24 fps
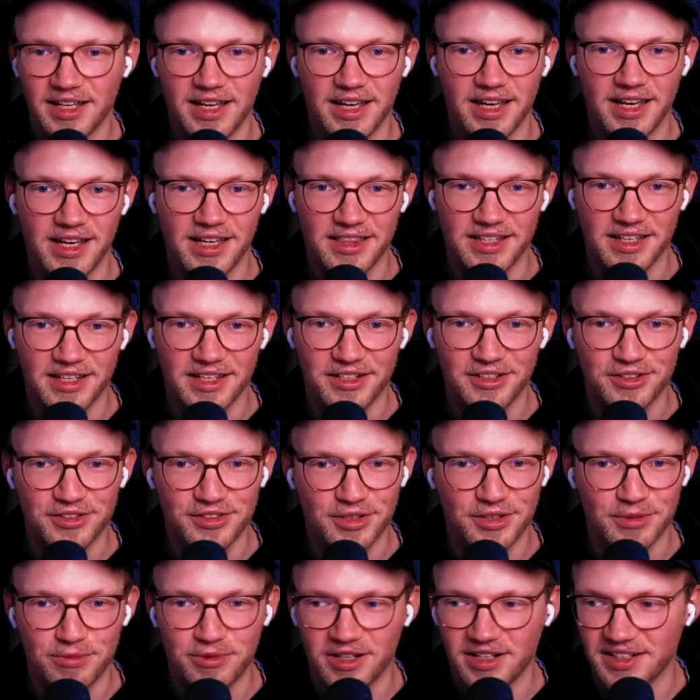And then you're
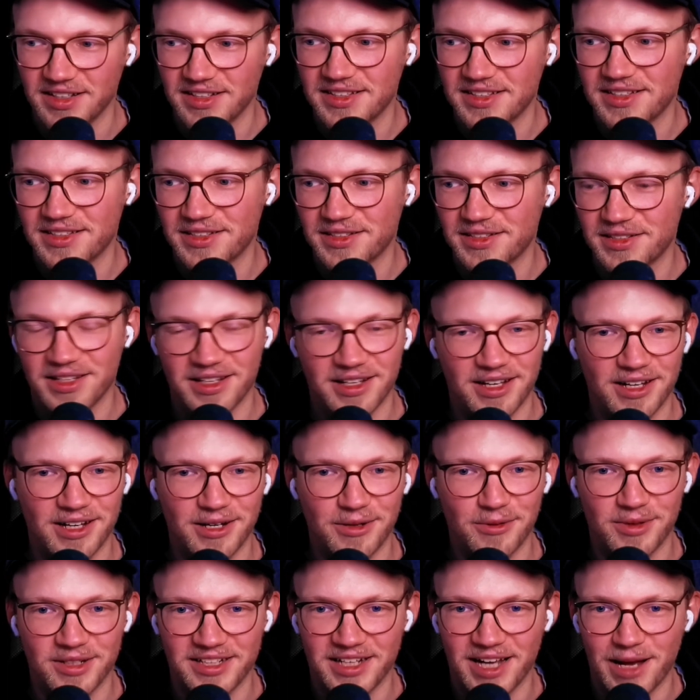surprised
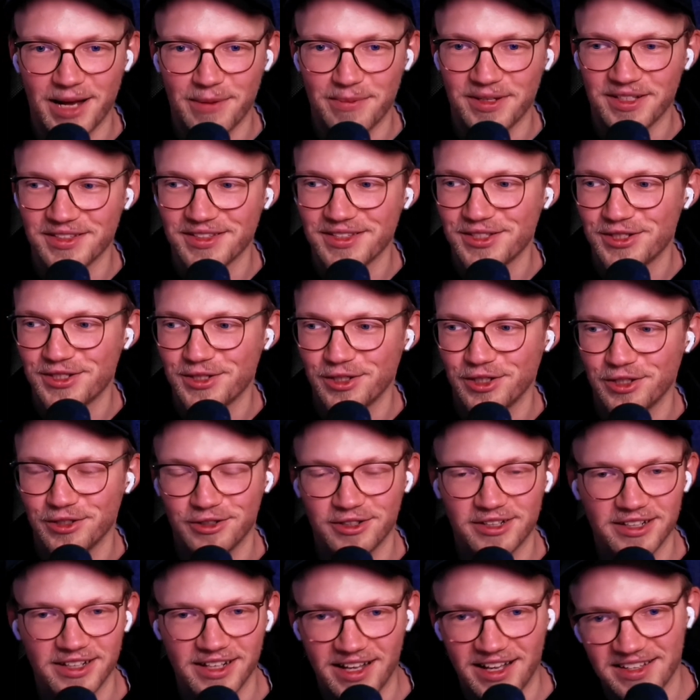what happens to your
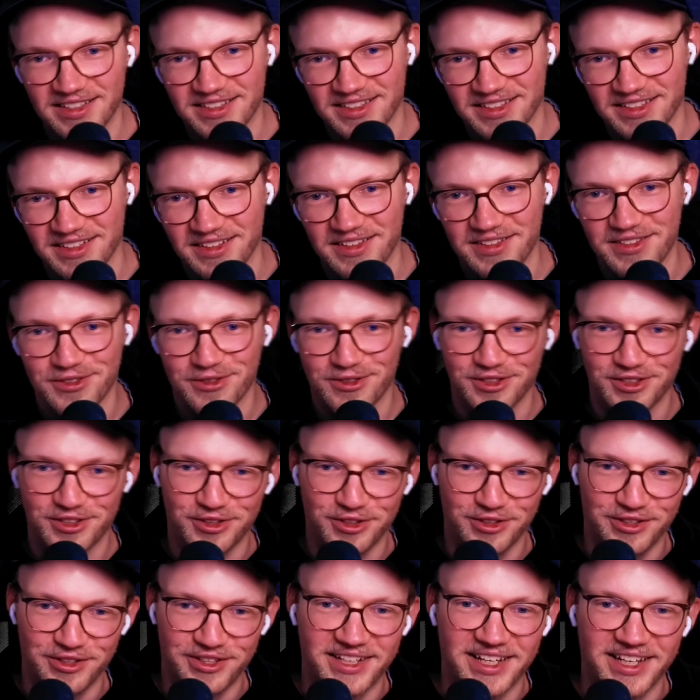classes or
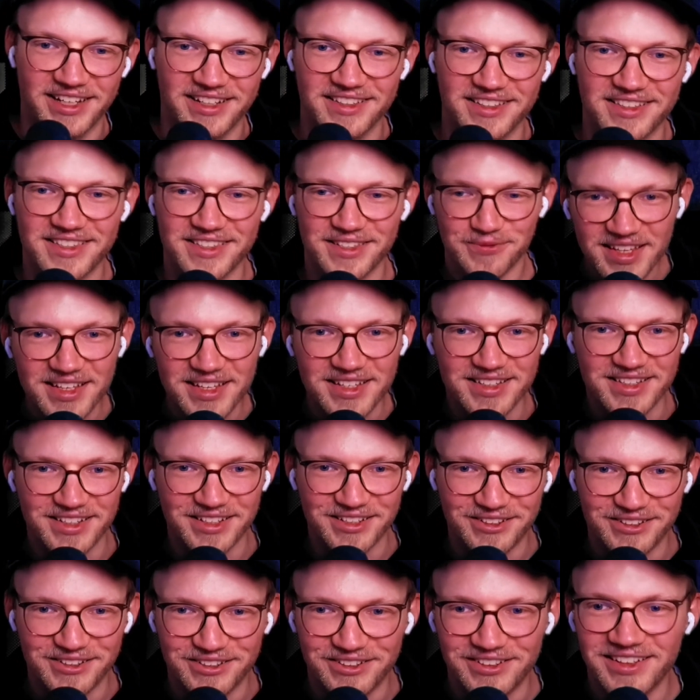to your dates.
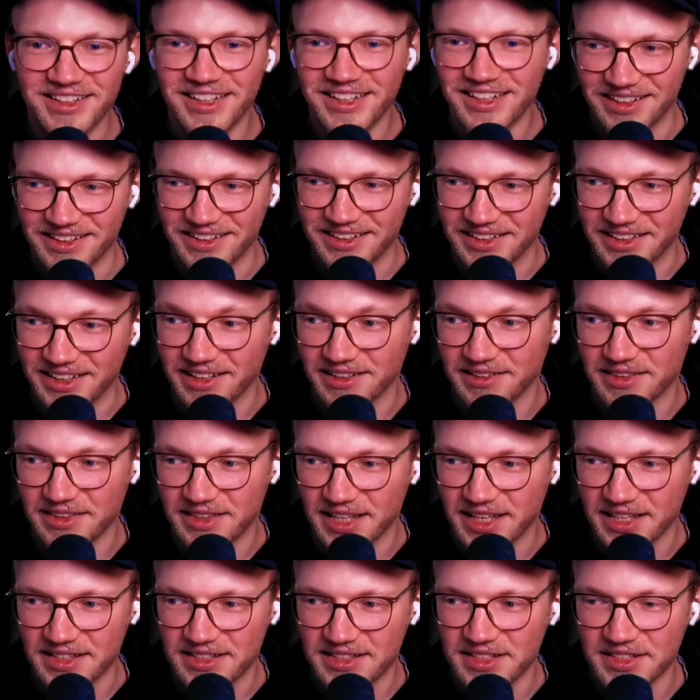So yeah,
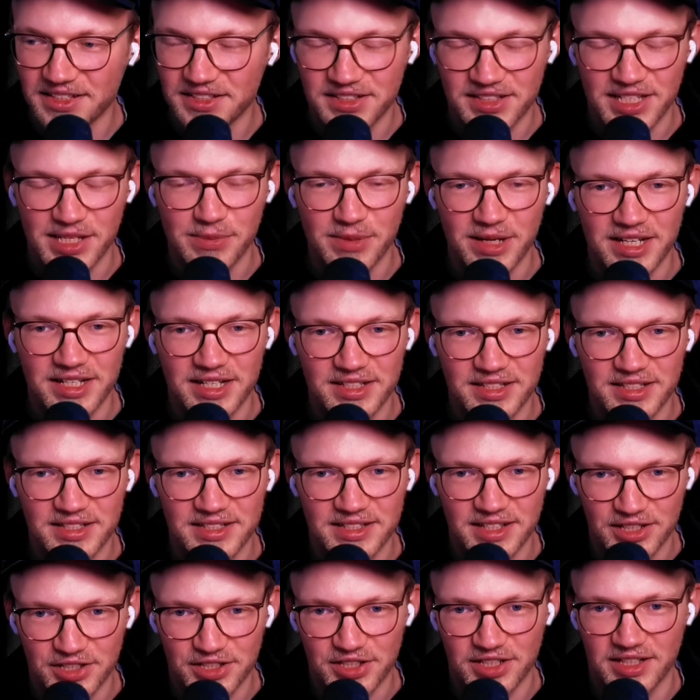that schema is
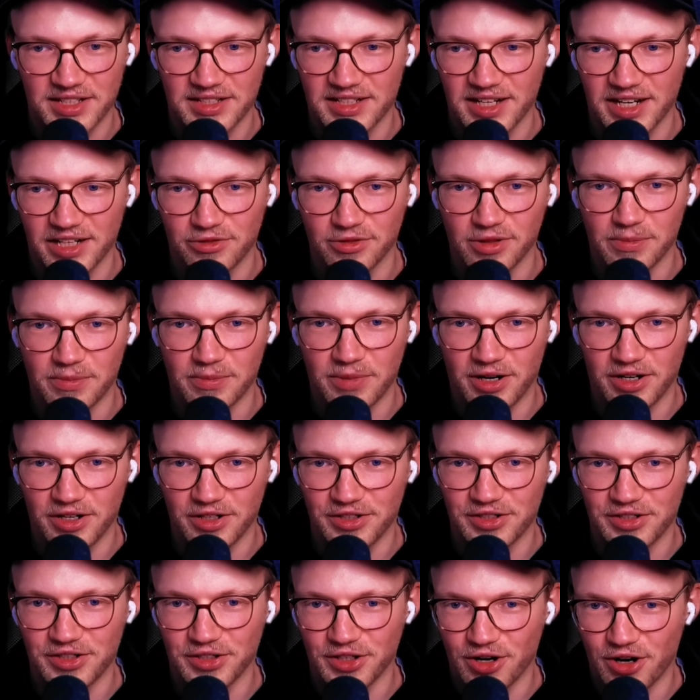such an integral
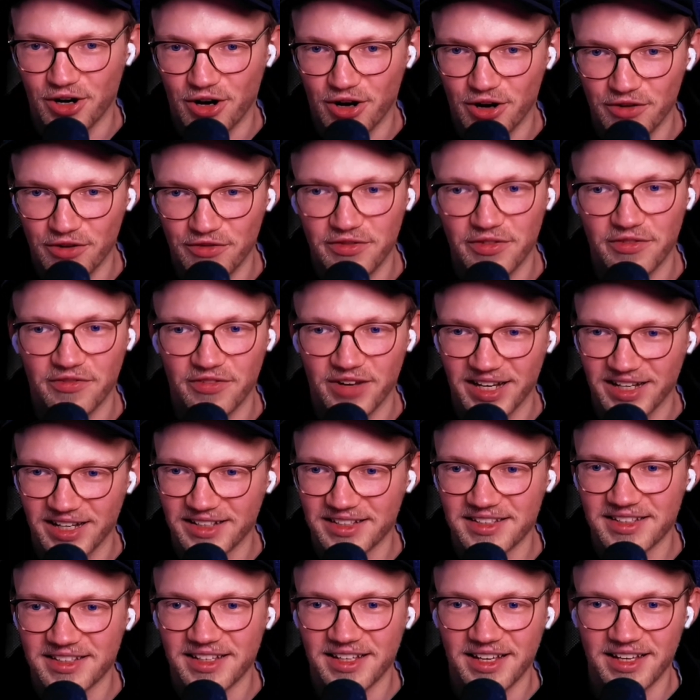part of
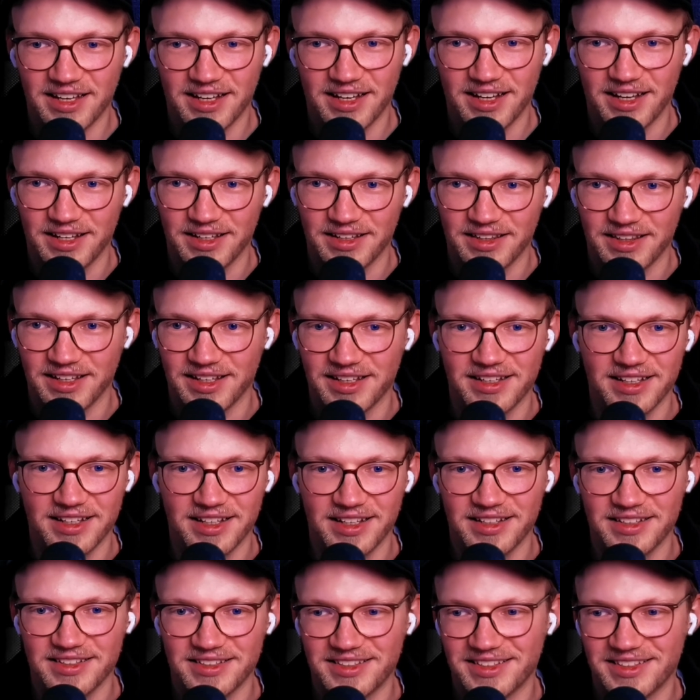Effect, I think
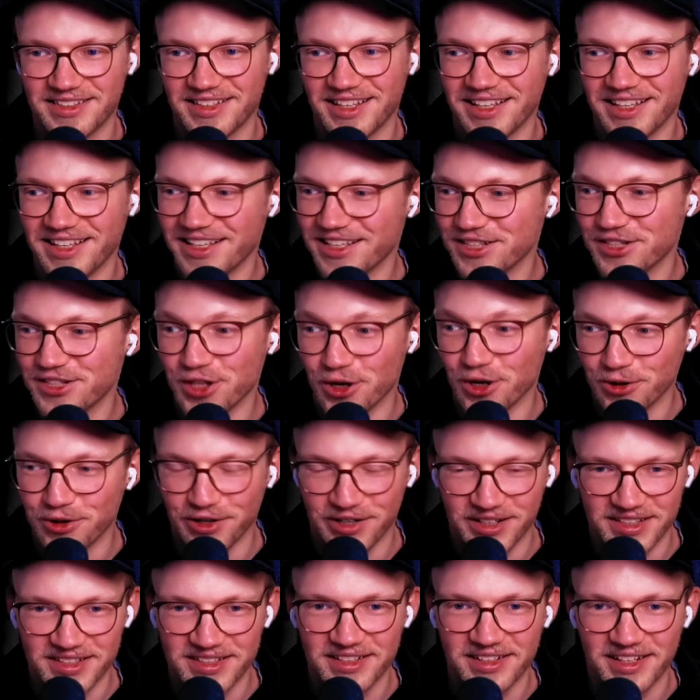is no
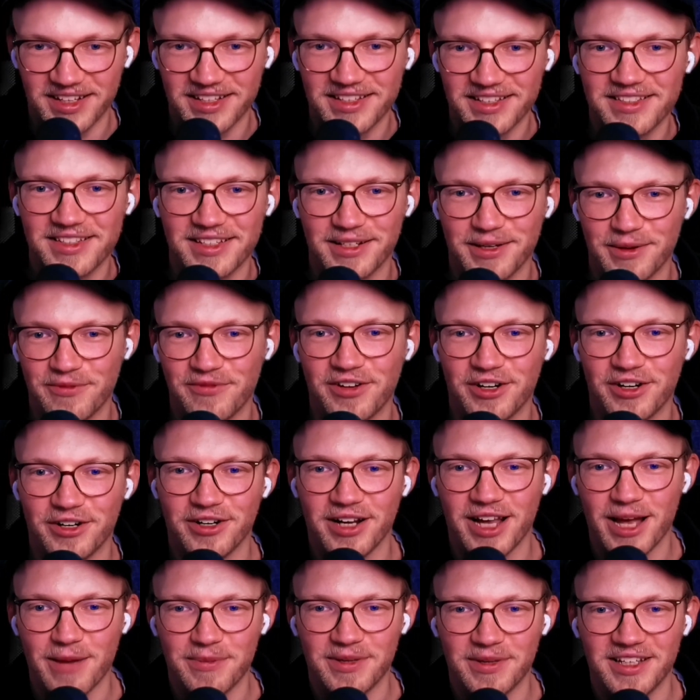coincidence. And I'm very
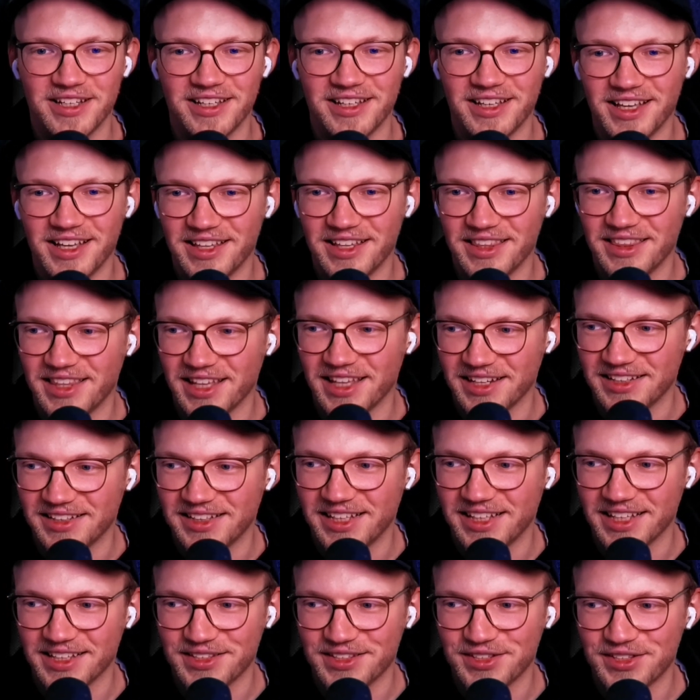happy that it
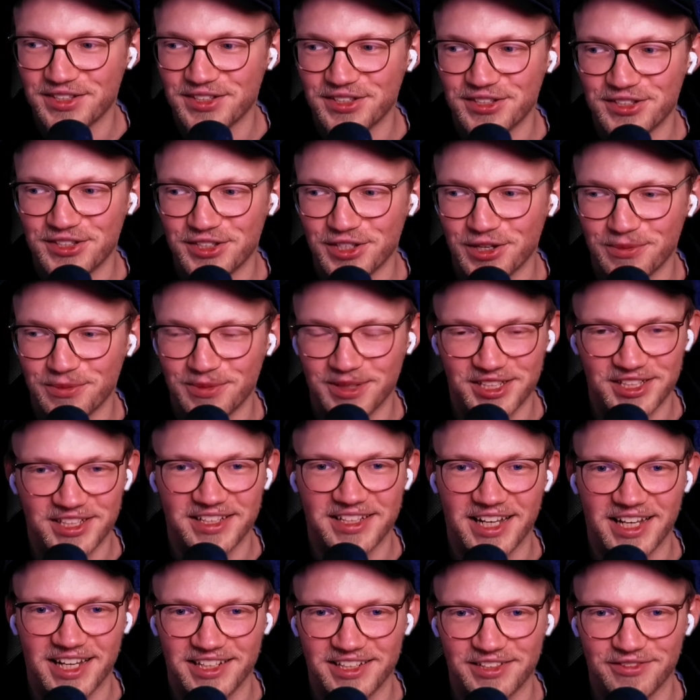gets so much
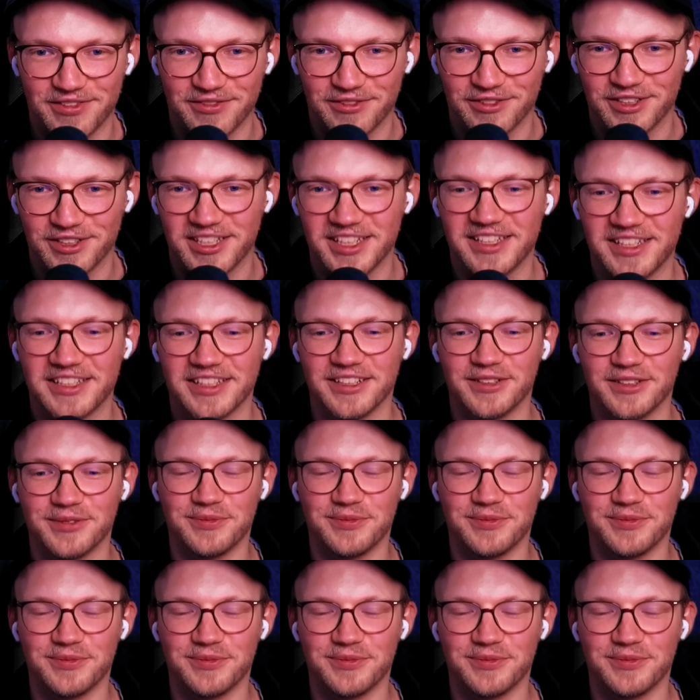attention for detail.